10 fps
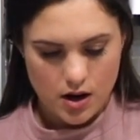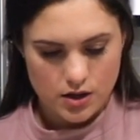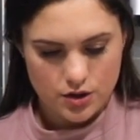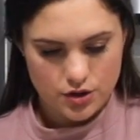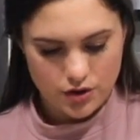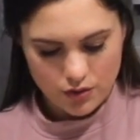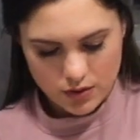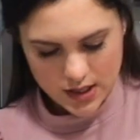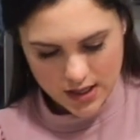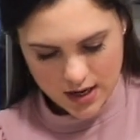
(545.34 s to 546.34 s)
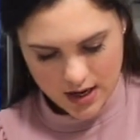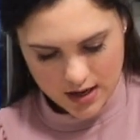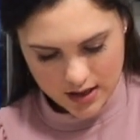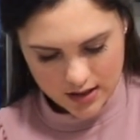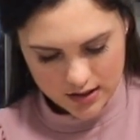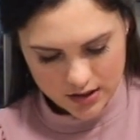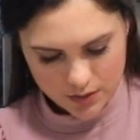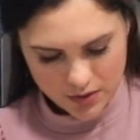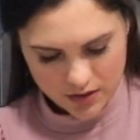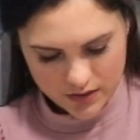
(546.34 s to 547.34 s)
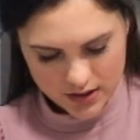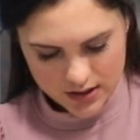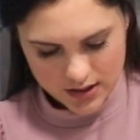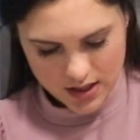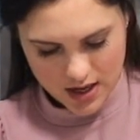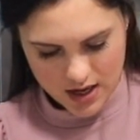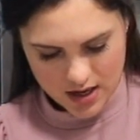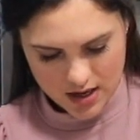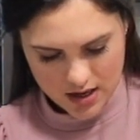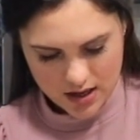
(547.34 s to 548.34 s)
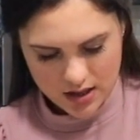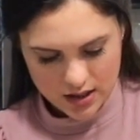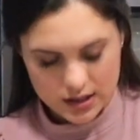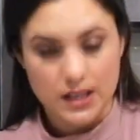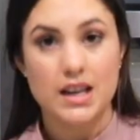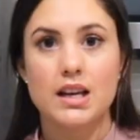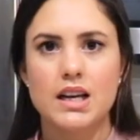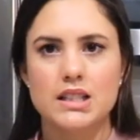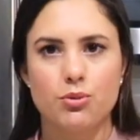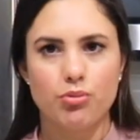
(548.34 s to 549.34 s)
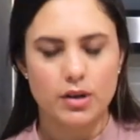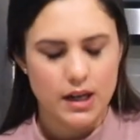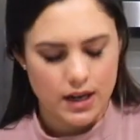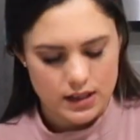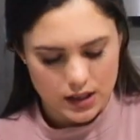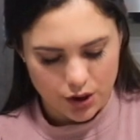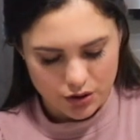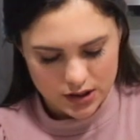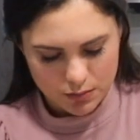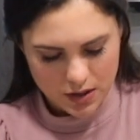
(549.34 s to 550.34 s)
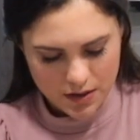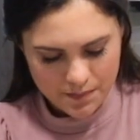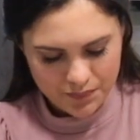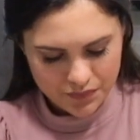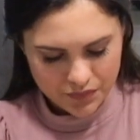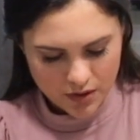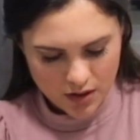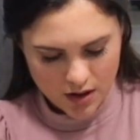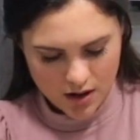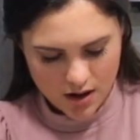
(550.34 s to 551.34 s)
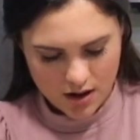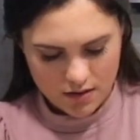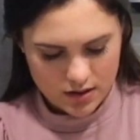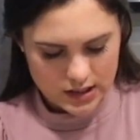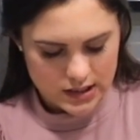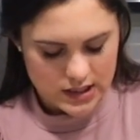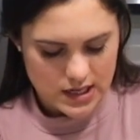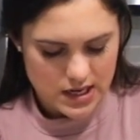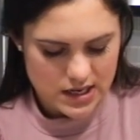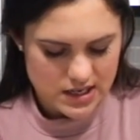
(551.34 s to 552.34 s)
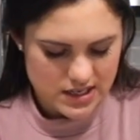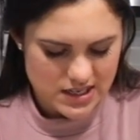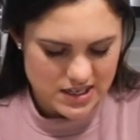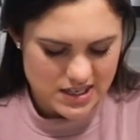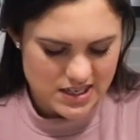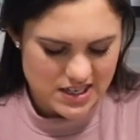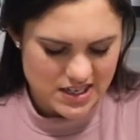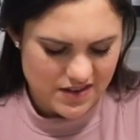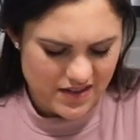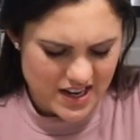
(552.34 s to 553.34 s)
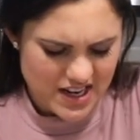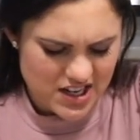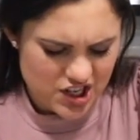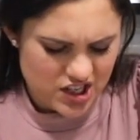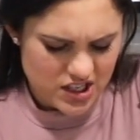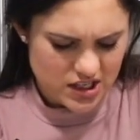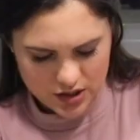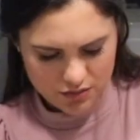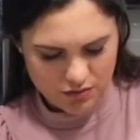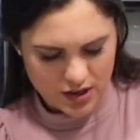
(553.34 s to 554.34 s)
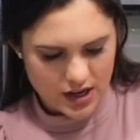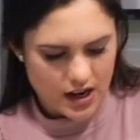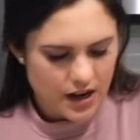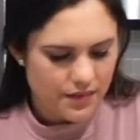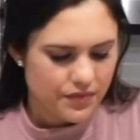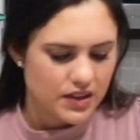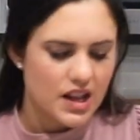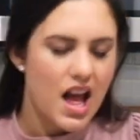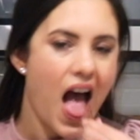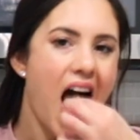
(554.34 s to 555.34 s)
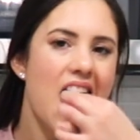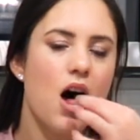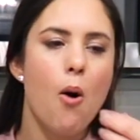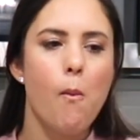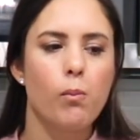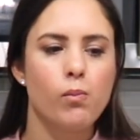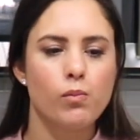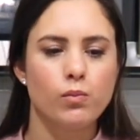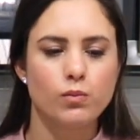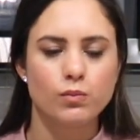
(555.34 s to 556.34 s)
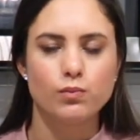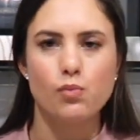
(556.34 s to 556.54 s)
I do want to get a little bit of the skin. The skin gets really nice and crispy. And let's see if I can just, it's really hot. I